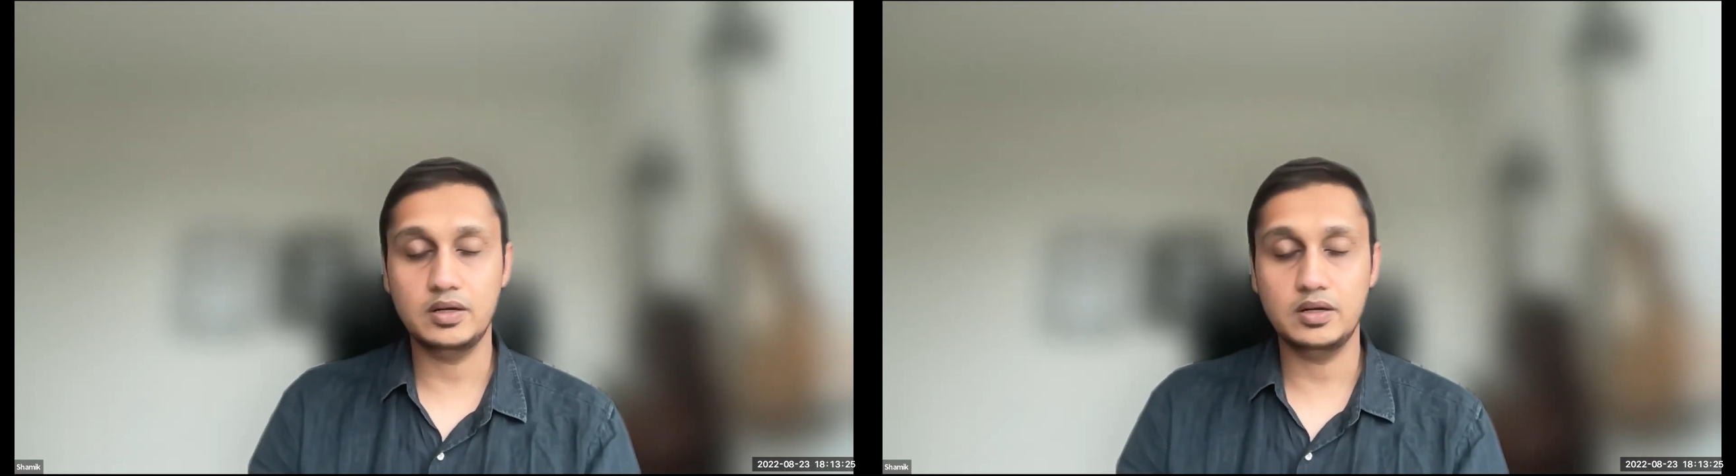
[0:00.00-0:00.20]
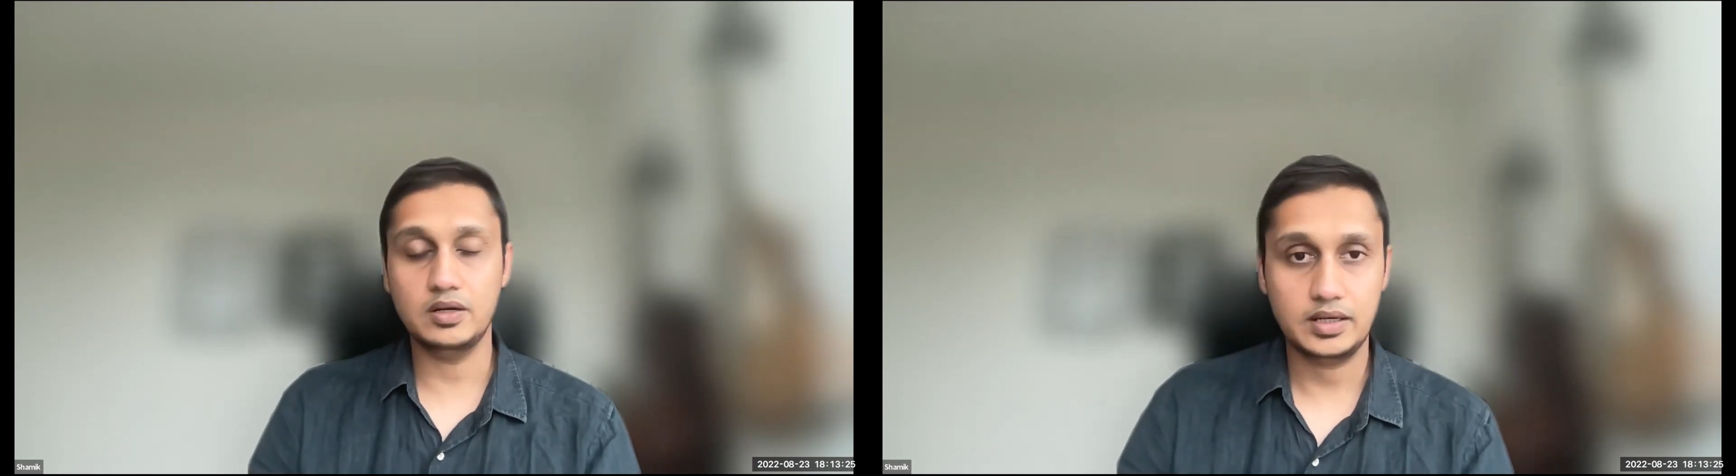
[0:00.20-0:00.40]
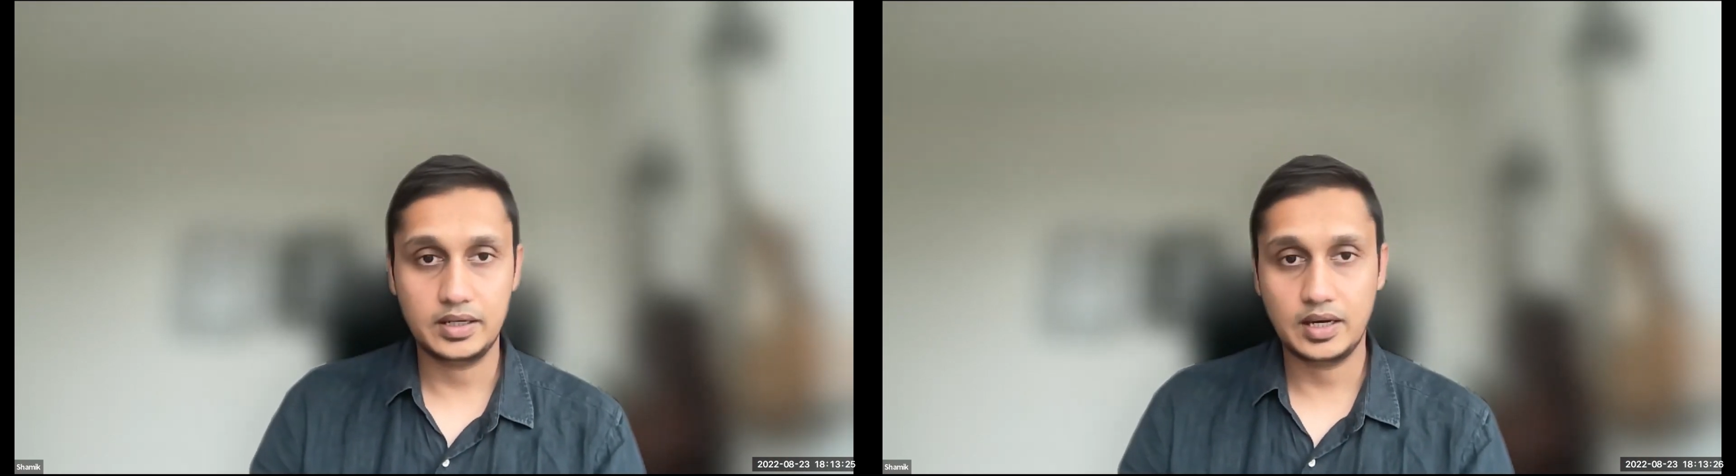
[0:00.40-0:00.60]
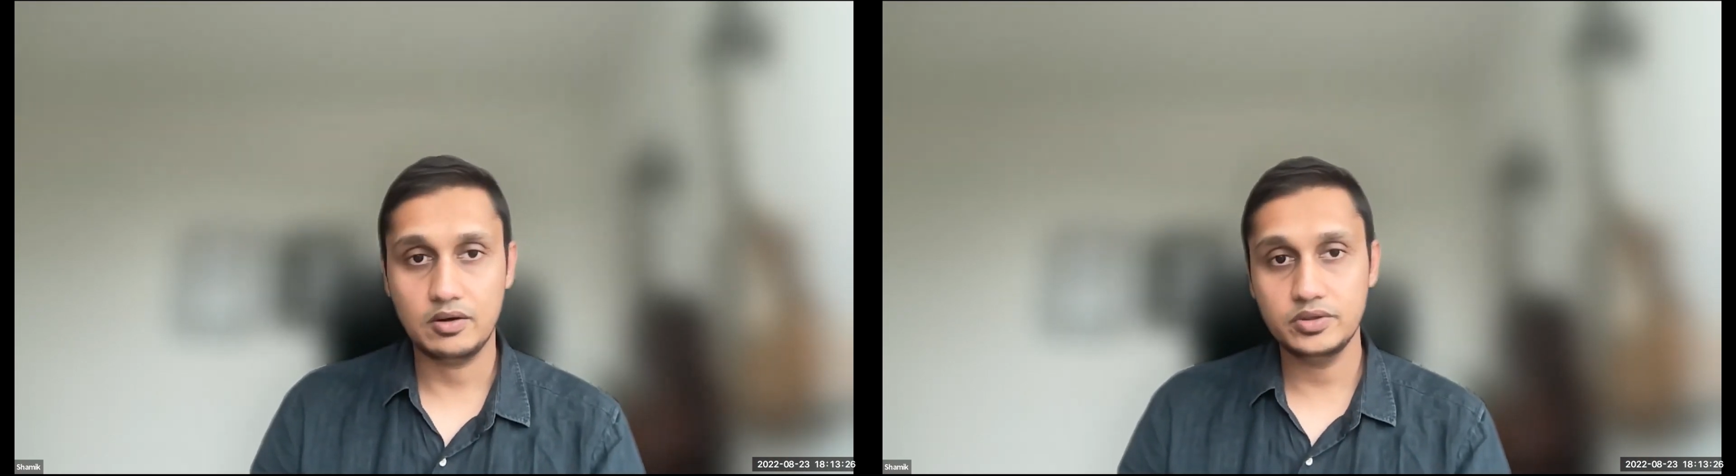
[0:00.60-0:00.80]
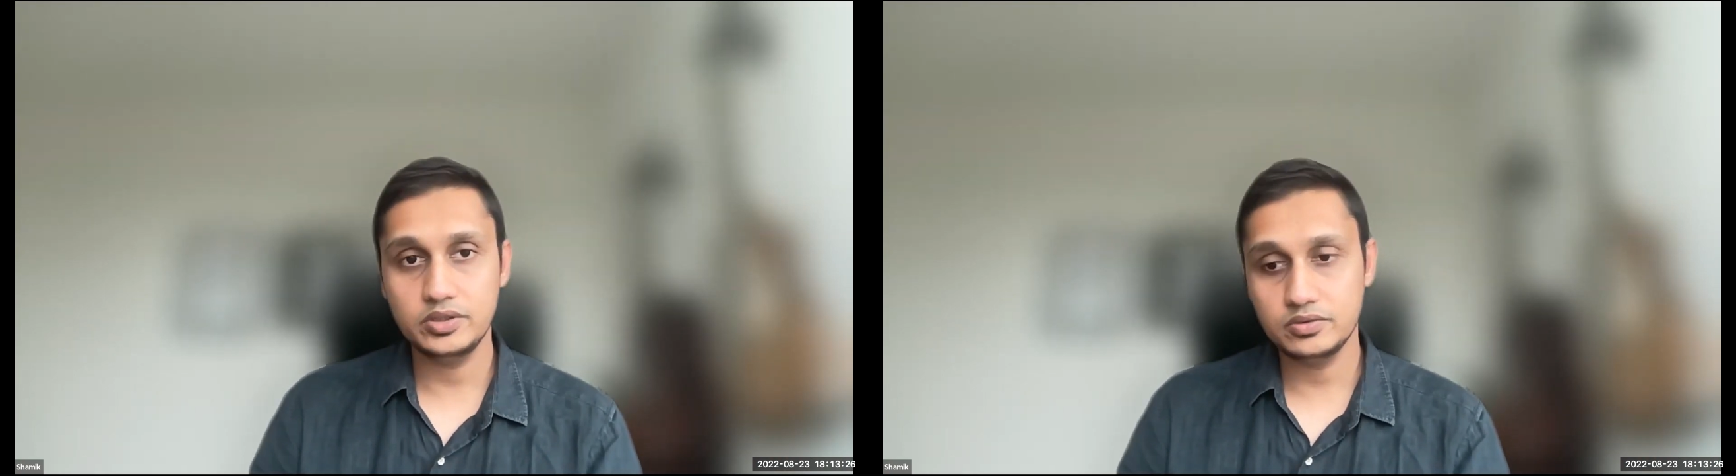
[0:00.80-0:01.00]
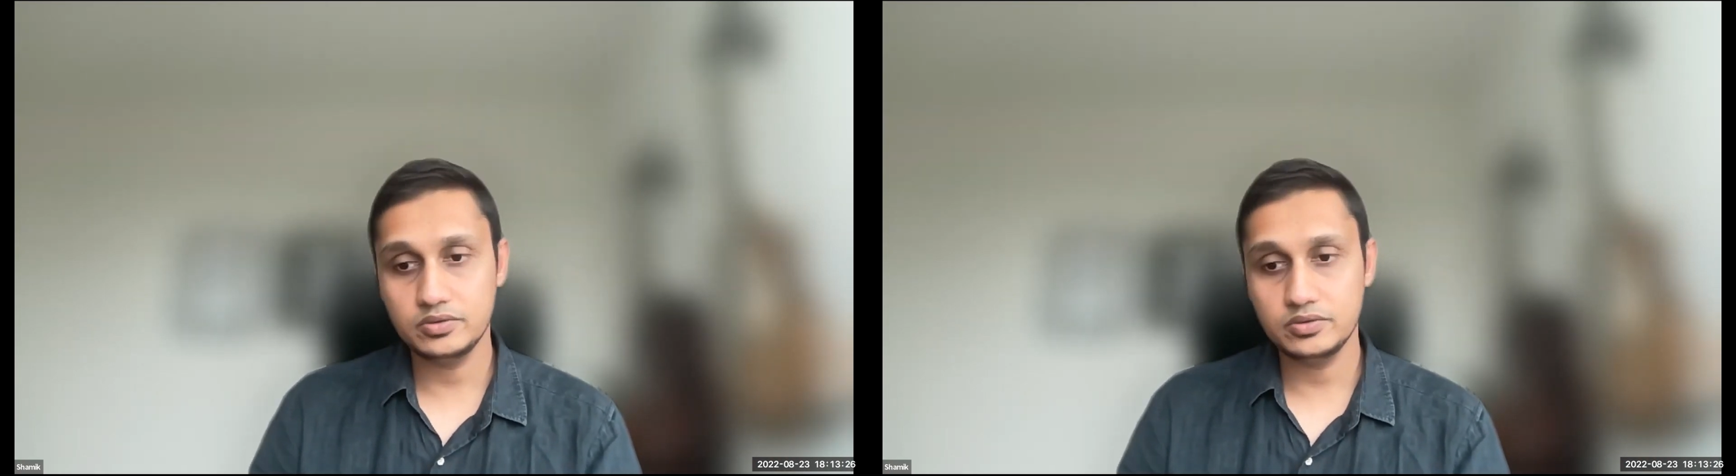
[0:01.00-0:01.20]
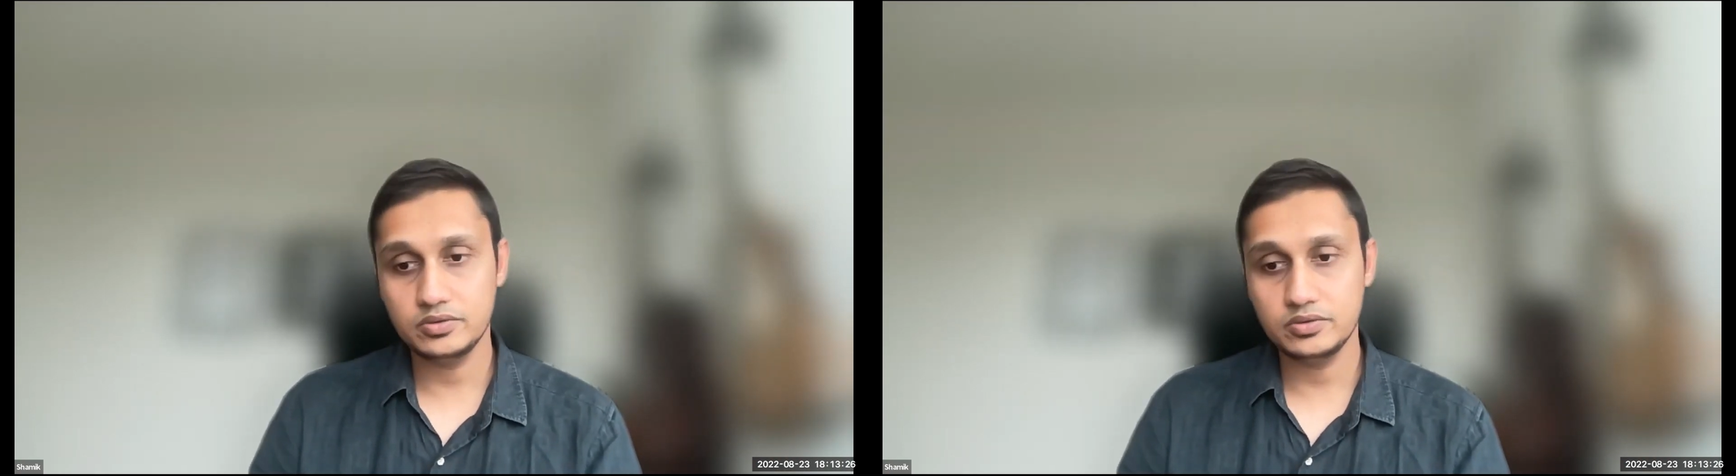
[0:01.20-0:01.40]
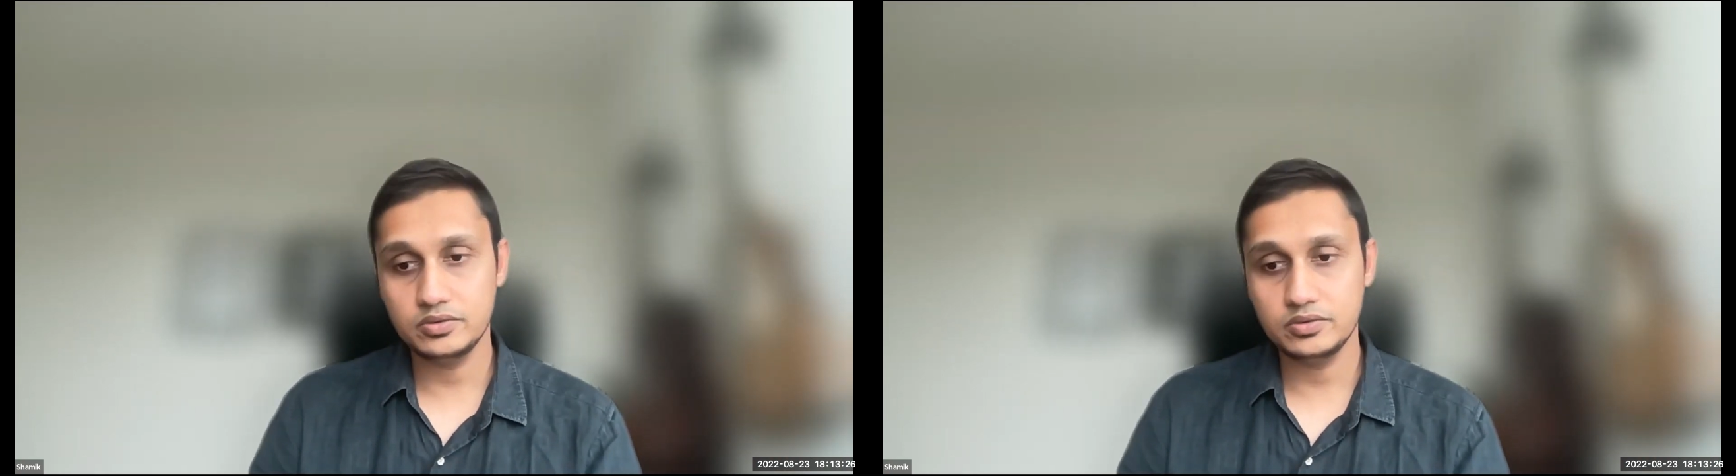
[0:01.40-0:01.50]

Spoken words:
right? Like, how do you create